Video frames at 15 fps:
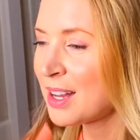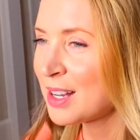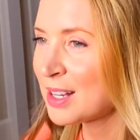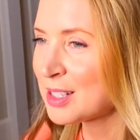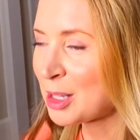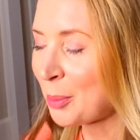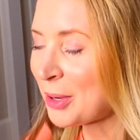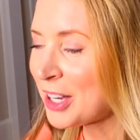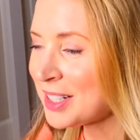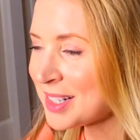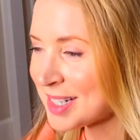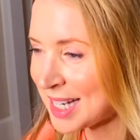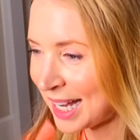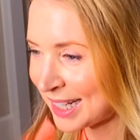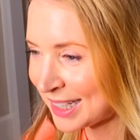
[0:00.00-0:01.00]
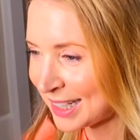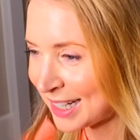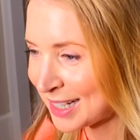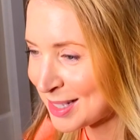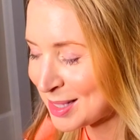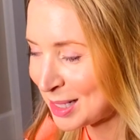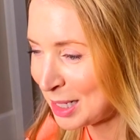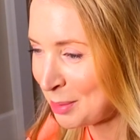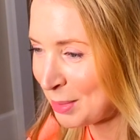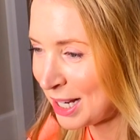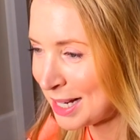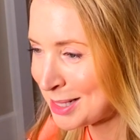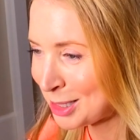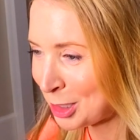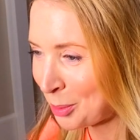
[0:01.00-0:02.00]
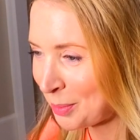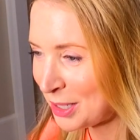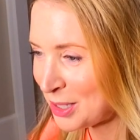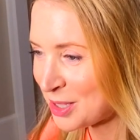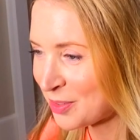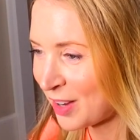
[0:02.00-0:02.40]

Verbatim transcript: So my understanding is the LYMA laser can be used for